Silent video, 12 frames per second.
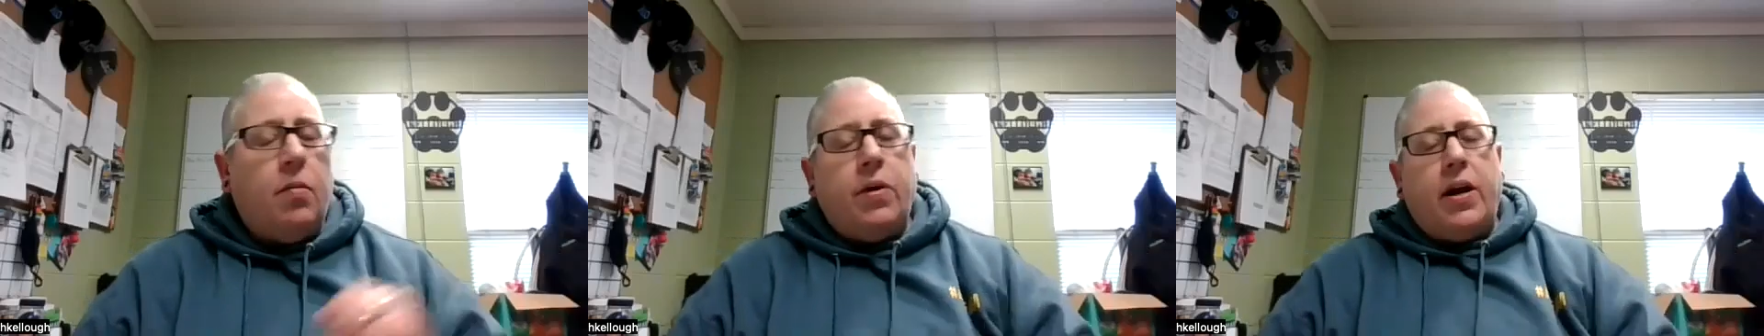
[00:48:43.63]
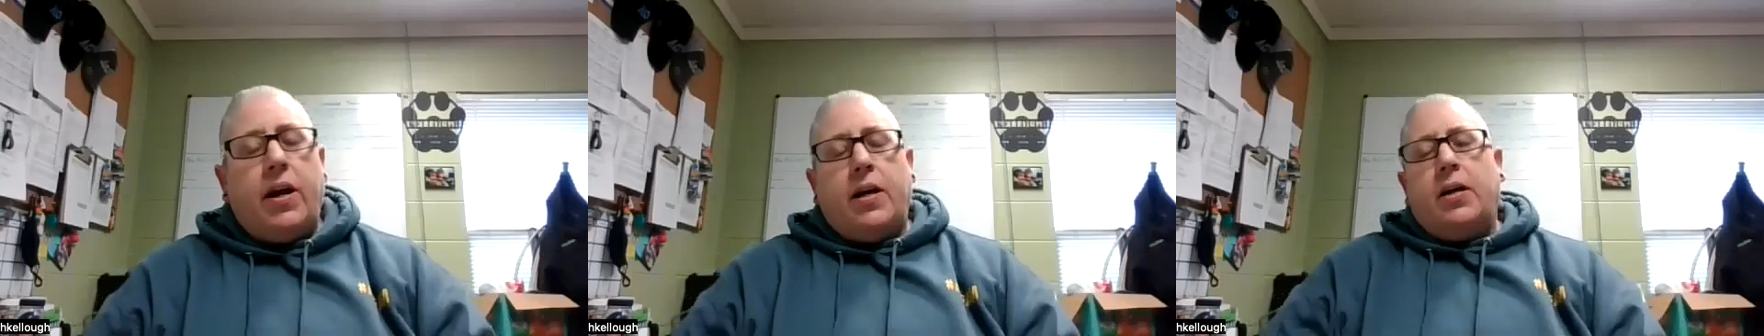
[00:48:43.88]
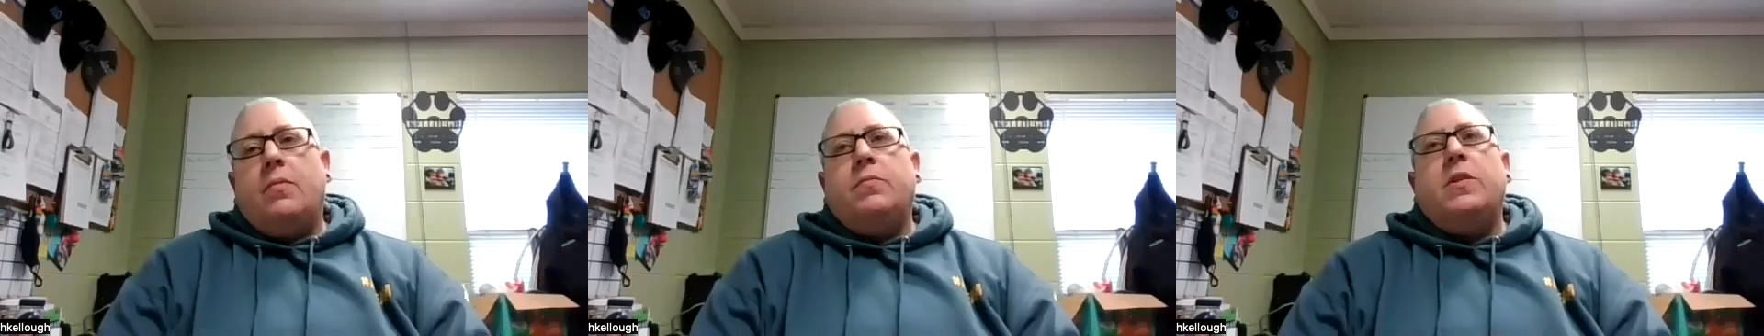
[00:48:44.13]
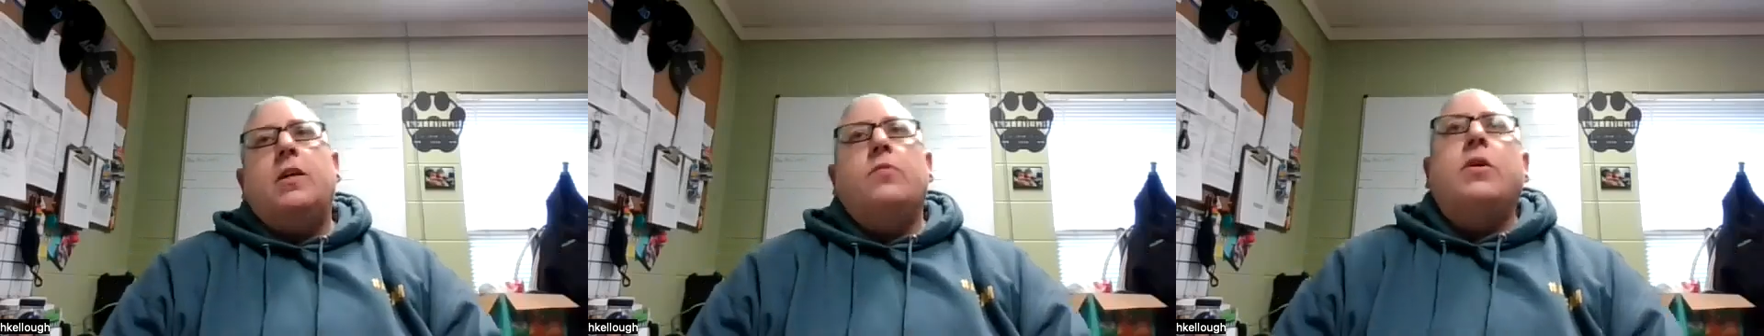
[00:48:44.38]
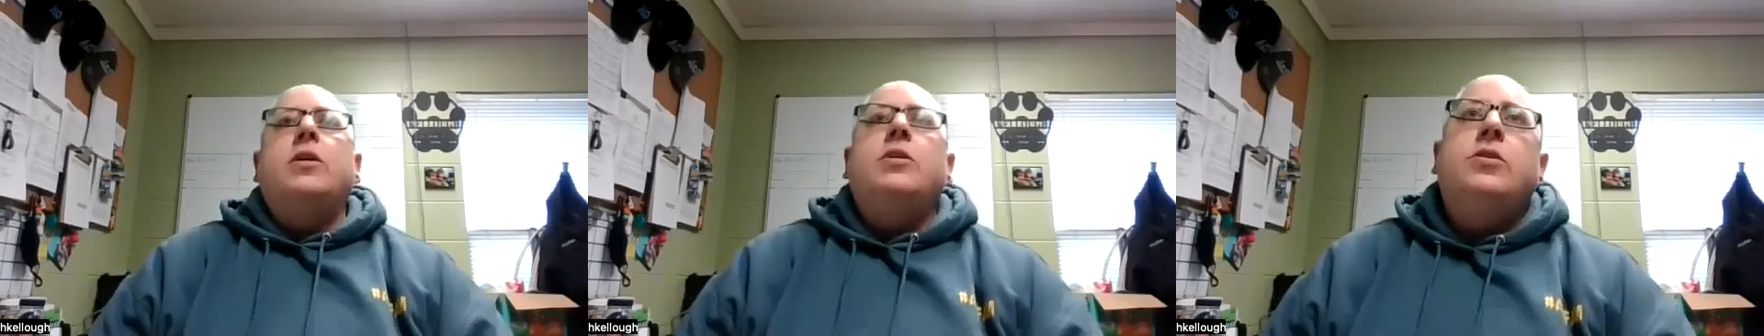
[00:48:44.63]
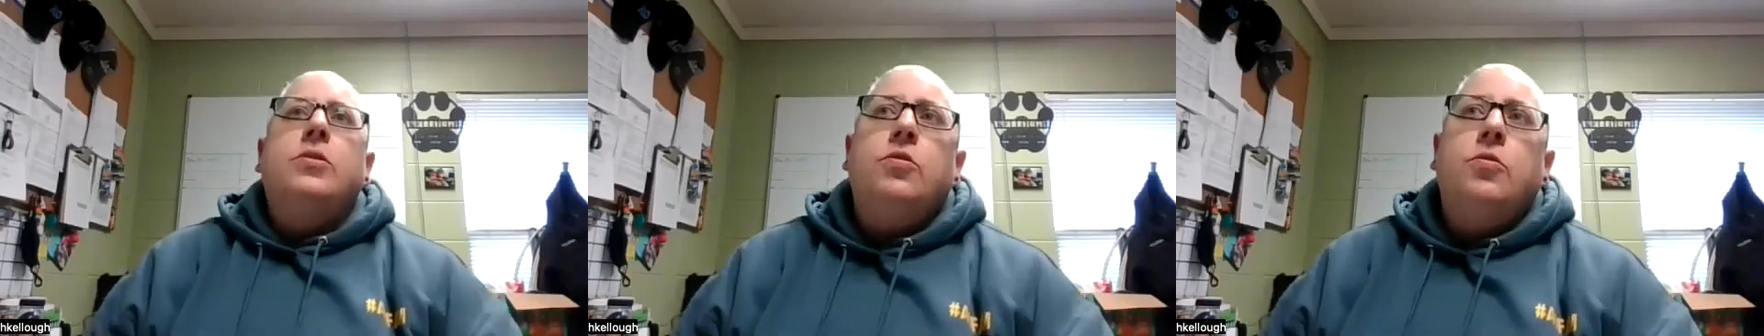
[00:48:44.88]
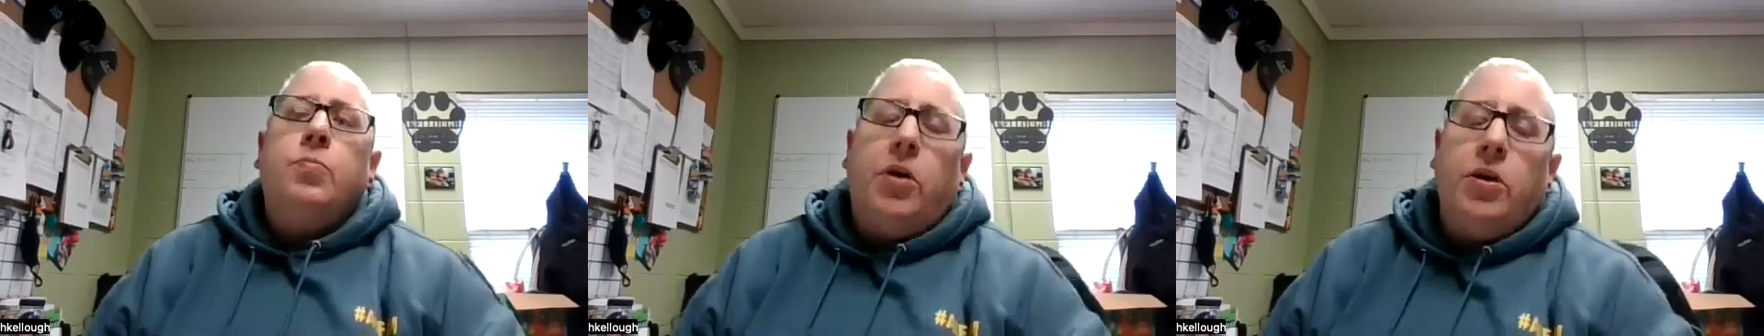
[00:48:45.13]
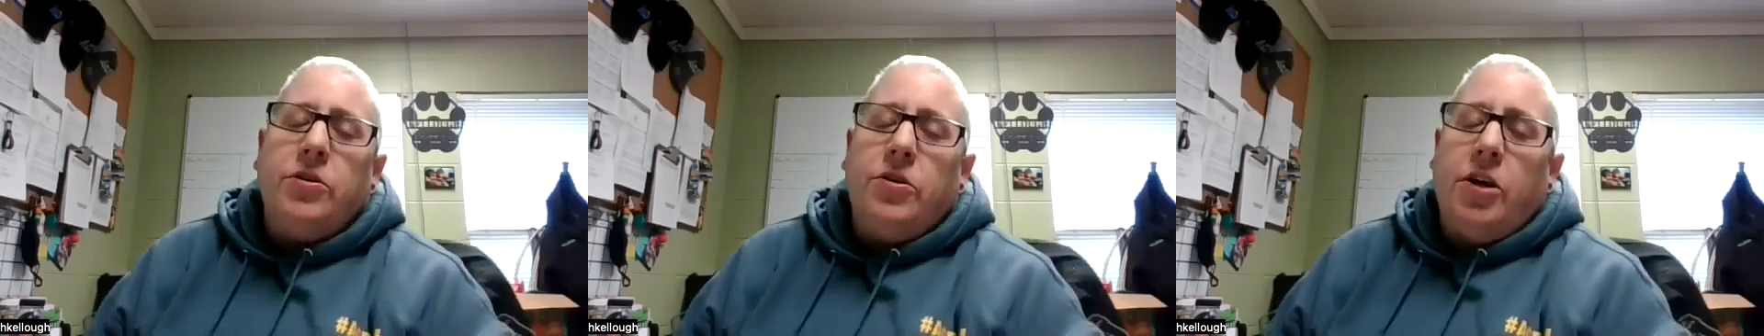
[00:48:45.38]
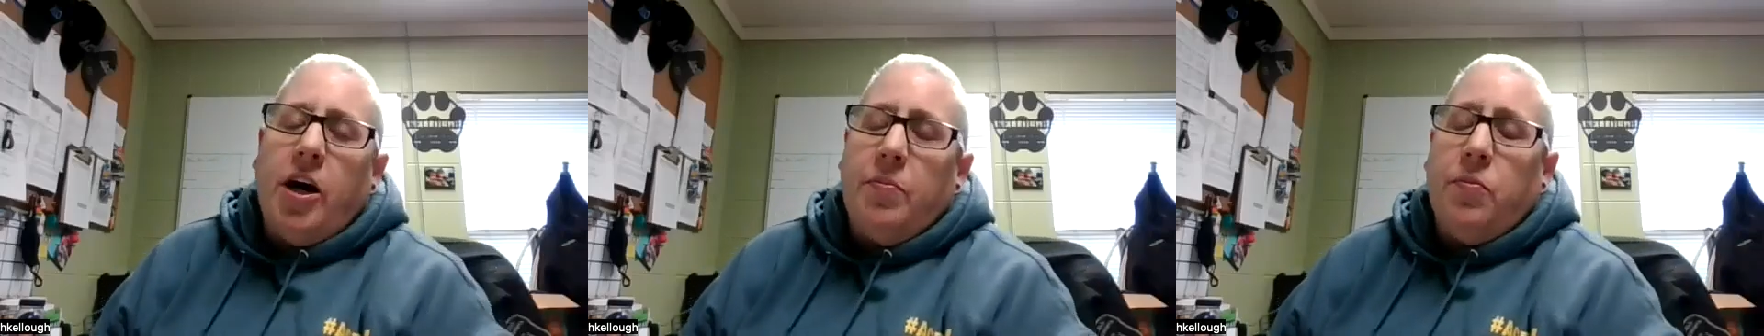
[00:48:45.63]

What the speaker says: but I am getting ready to partner up.